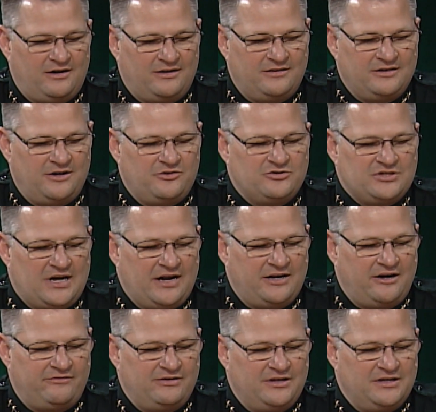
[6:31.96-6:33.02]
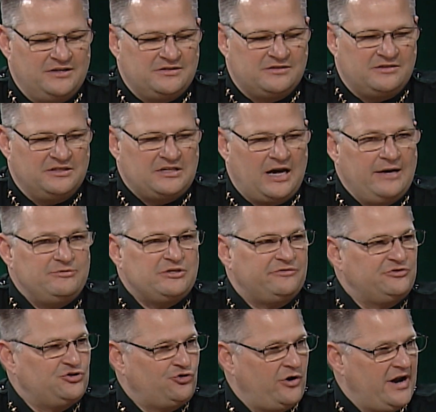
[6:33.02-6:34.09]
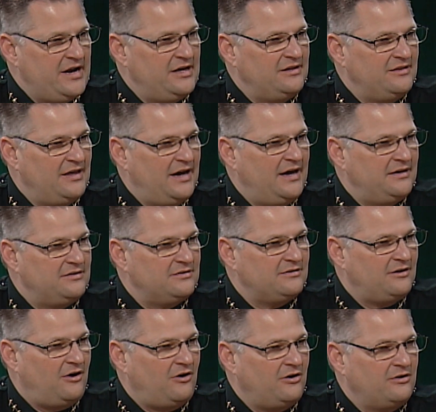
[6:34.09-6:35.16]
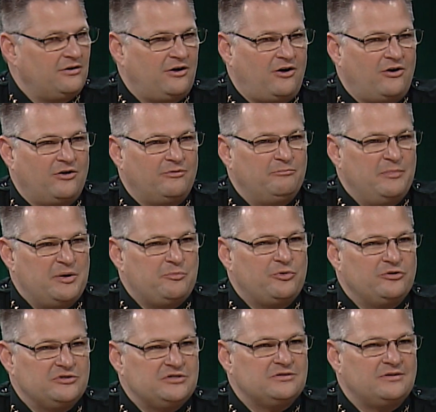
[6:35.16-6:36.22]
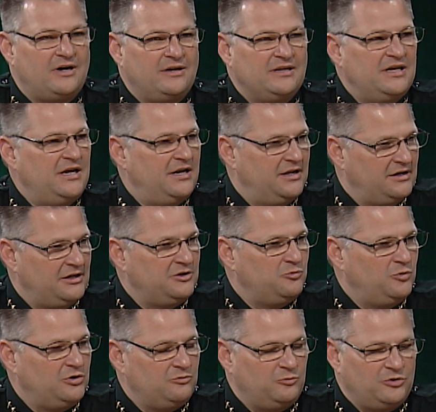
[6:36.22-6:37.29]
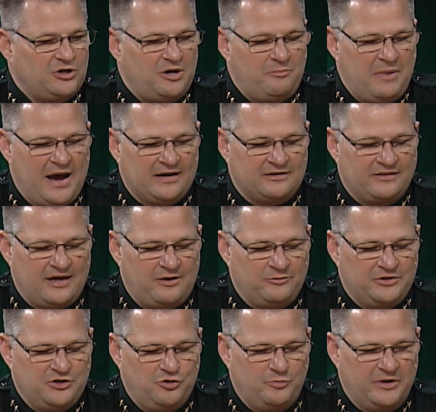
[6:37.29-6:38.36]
The other side of it is the types of training that our members need. And Linda, we'll come back to that with you.